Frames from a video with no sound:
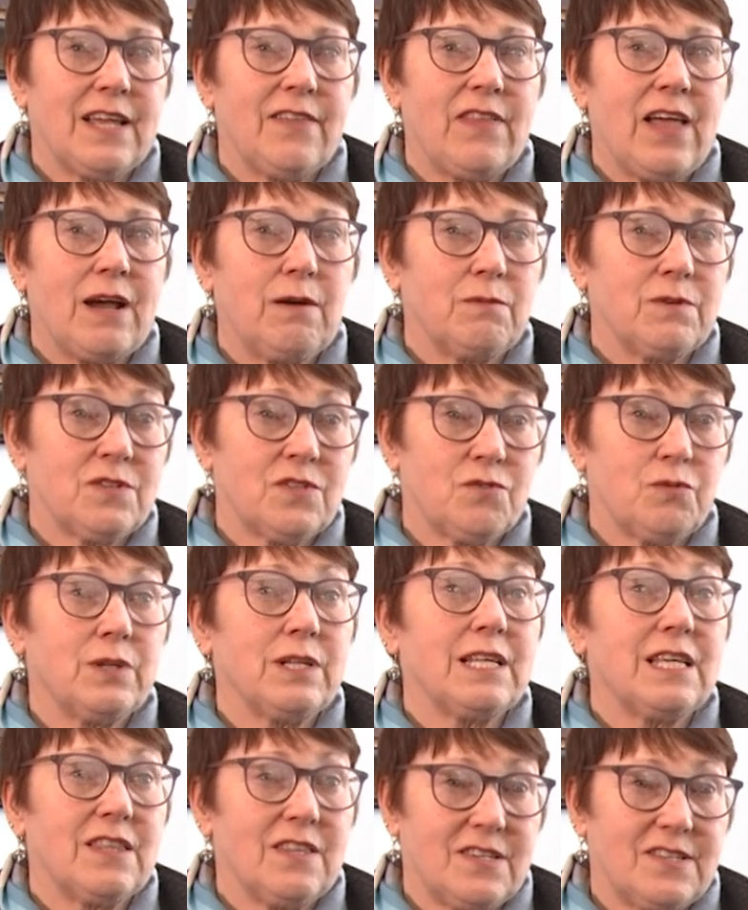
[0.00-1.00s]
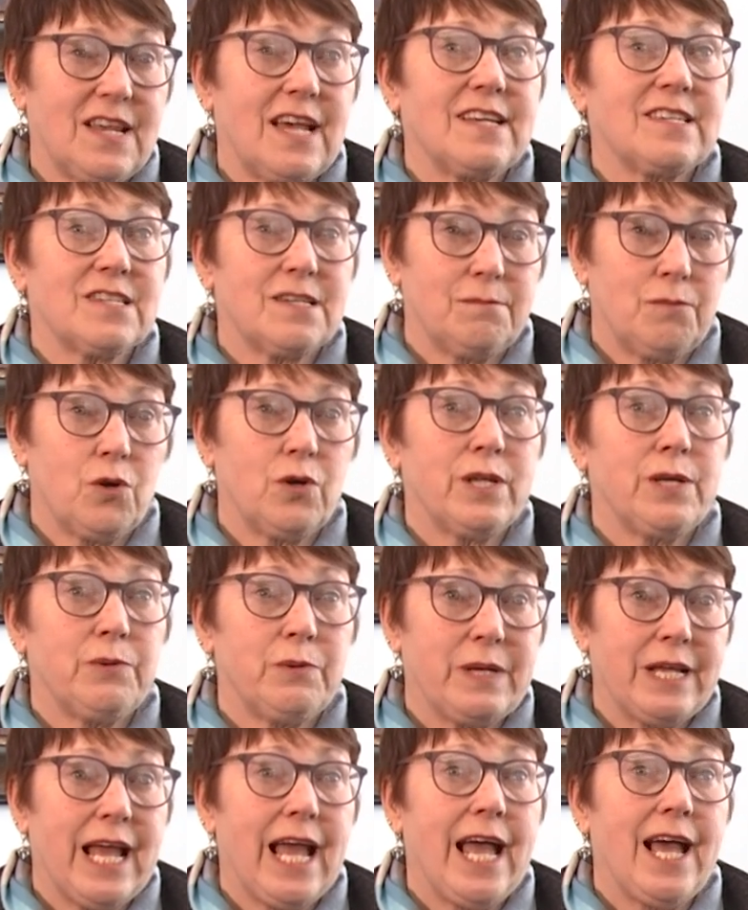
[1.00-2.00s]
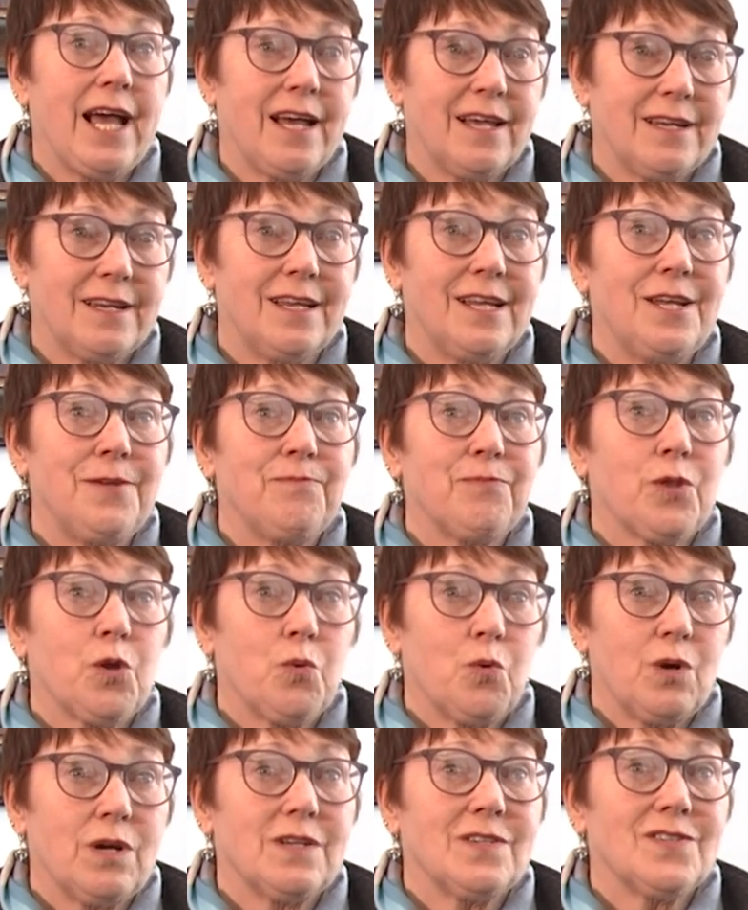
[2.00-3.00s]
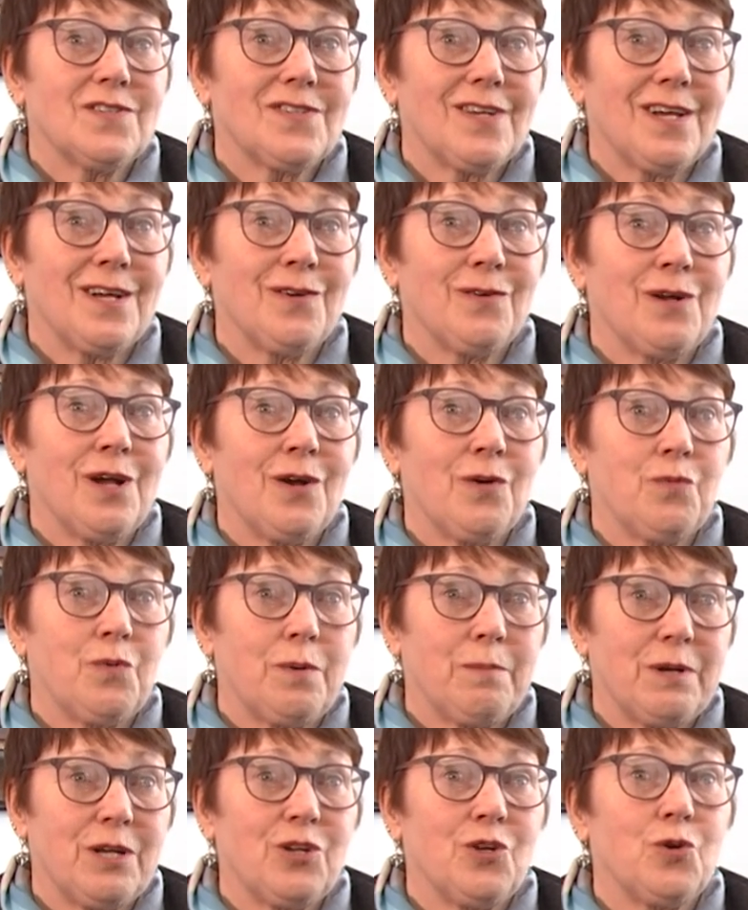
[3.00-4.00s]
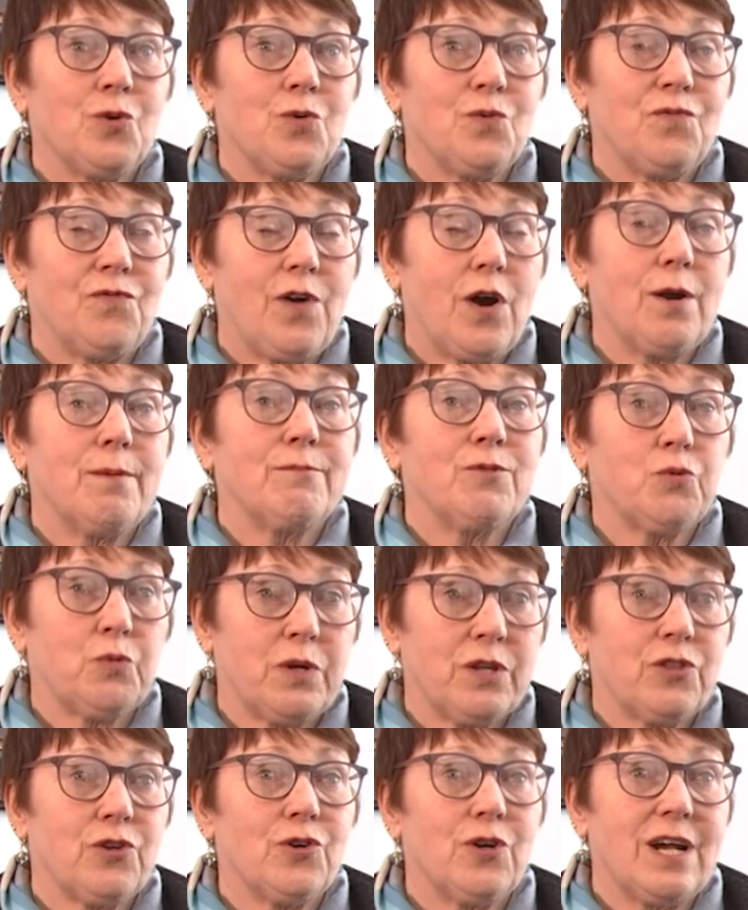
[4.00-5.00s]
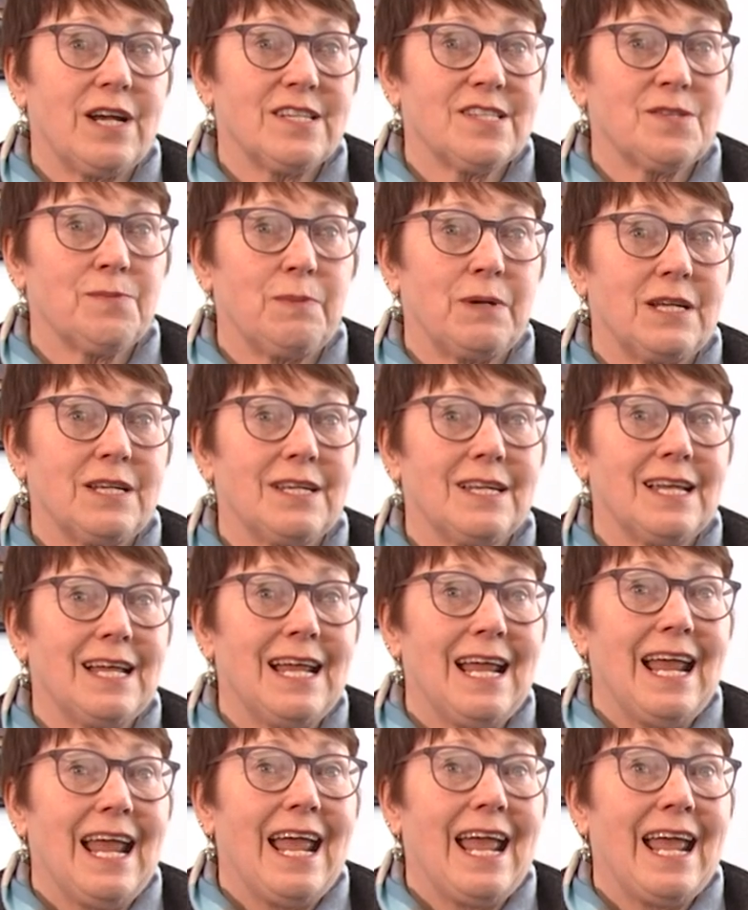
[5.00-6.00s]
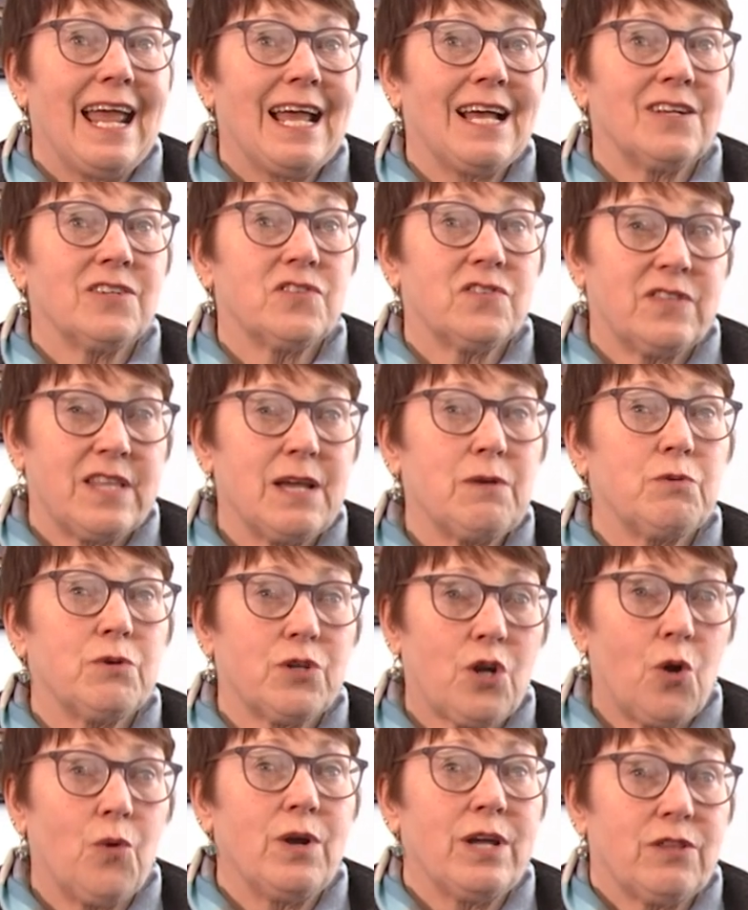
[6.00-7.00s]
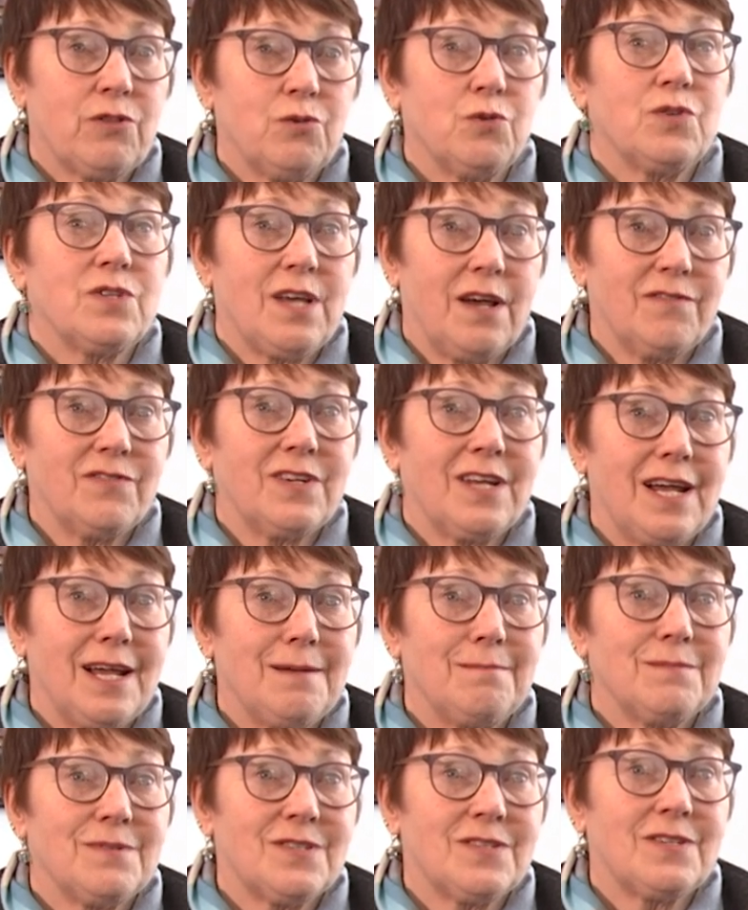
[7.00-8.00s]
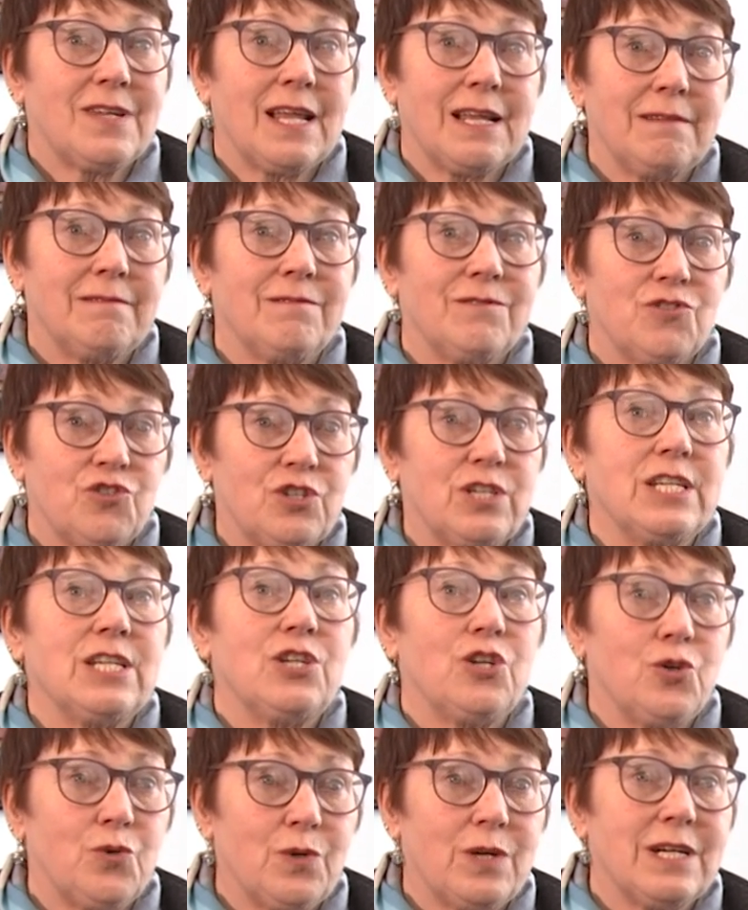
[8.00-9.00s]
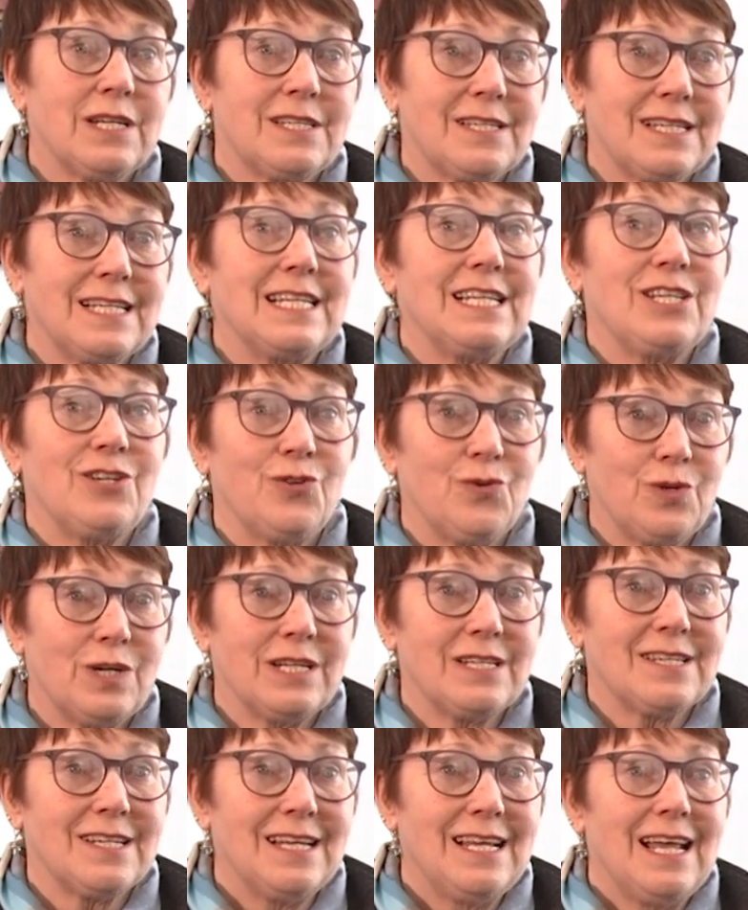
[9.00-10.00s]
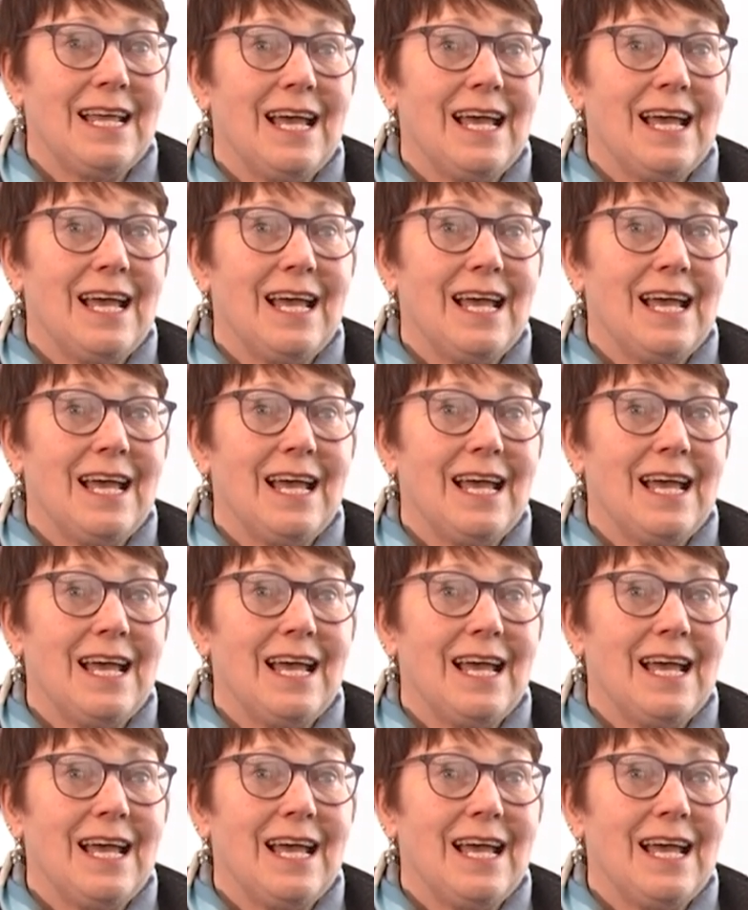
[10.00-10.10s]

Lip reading: And that was really the testimony we had, was a woman who farmed with her husband and they were going through tough times. She knew it, he knew it.